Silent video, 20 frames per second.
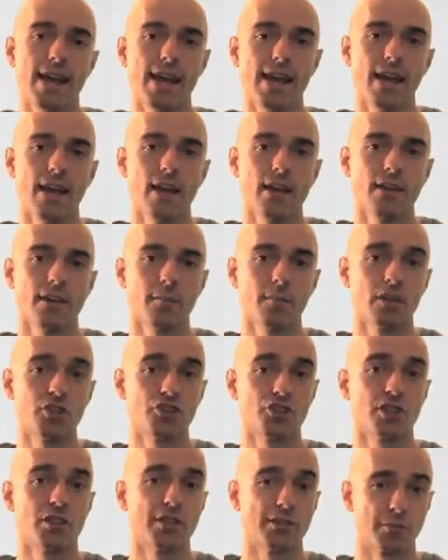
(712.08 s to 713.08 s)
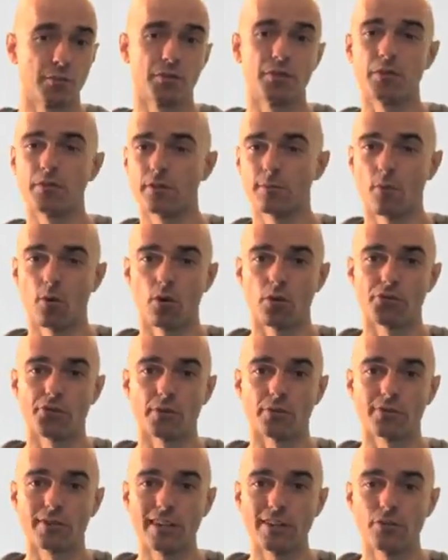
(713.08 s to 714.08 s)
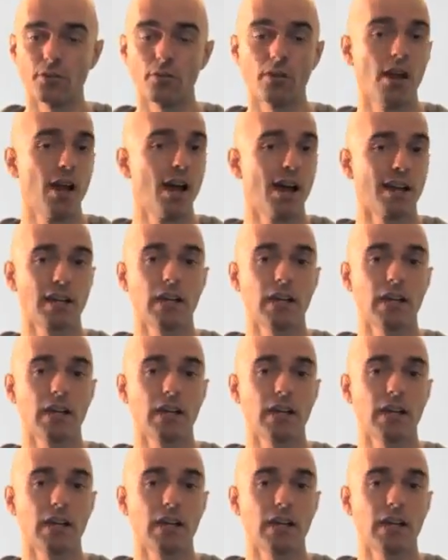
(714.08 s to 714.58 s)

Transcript: and I'm going to share this with you tomorrow. So stay tuned.